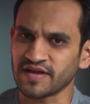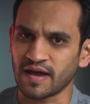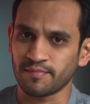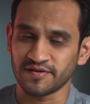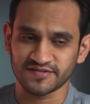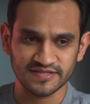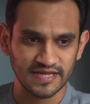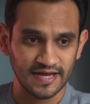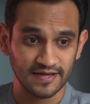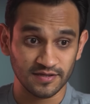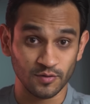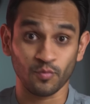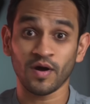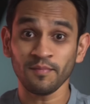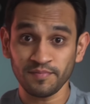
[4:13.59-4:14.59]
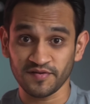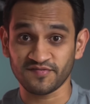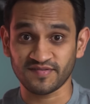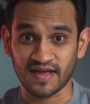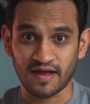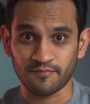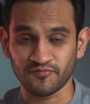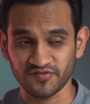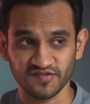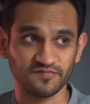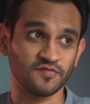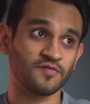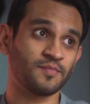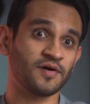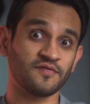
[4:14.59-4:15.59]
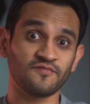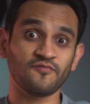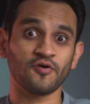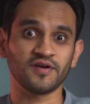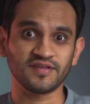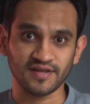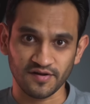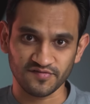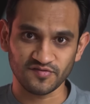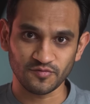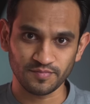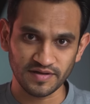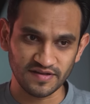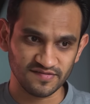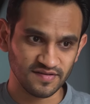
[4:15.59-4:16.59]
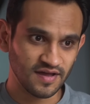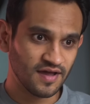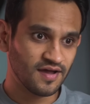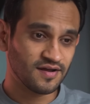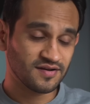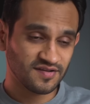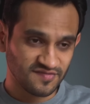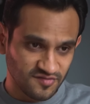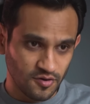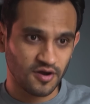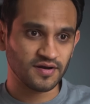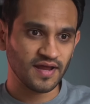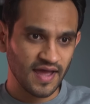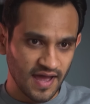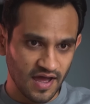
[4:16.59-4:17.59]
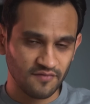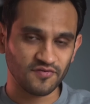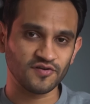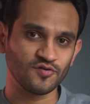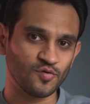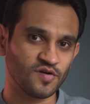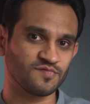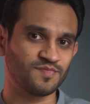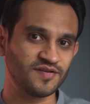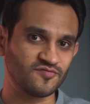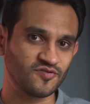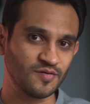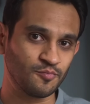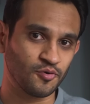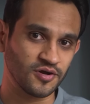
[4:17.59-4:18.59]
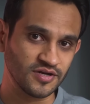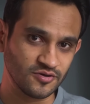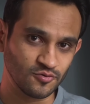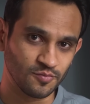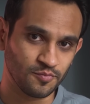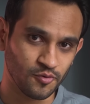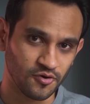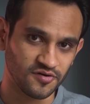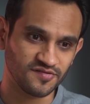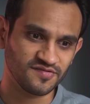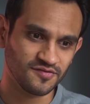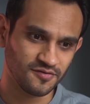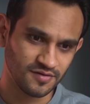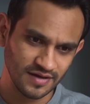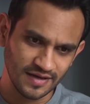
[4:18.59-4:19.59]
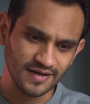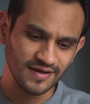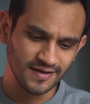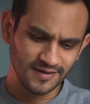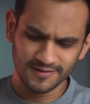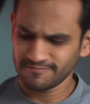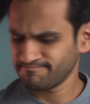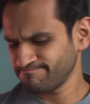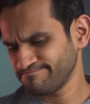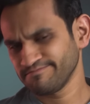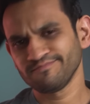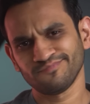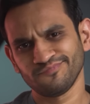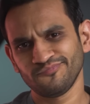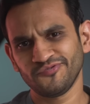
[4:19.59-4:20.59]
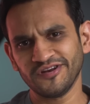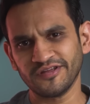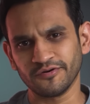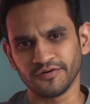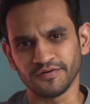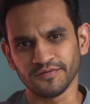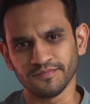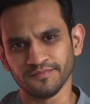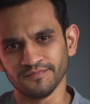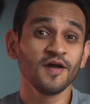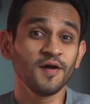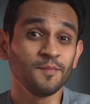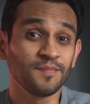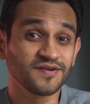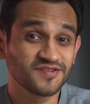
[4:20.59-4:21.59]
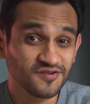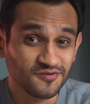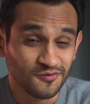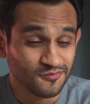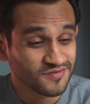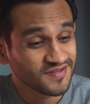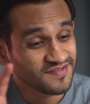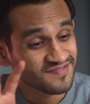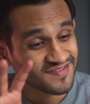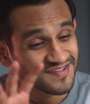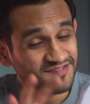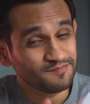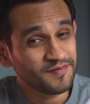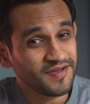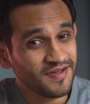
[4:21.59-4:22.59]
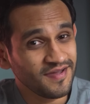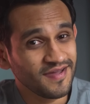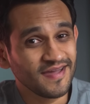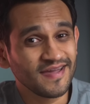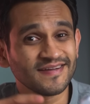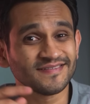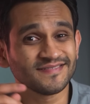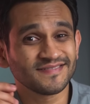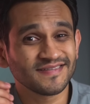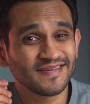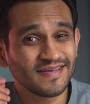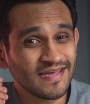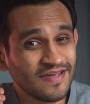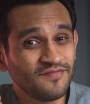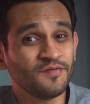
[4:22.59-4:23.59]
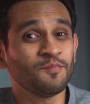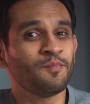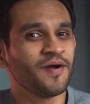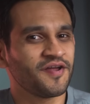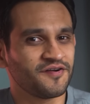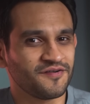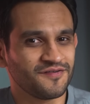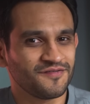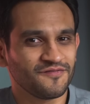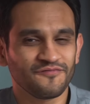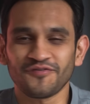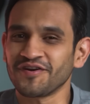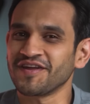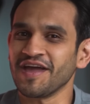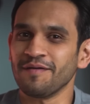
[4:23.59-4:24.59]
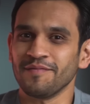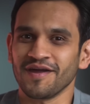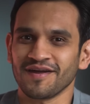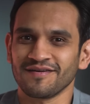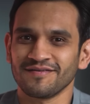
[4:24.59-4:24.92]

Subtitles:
tablets like the OnePlus Tab, which is for about 40,000 rupees, does not have a USB 3.2 port, so pretty good. But this display is even better for gaming.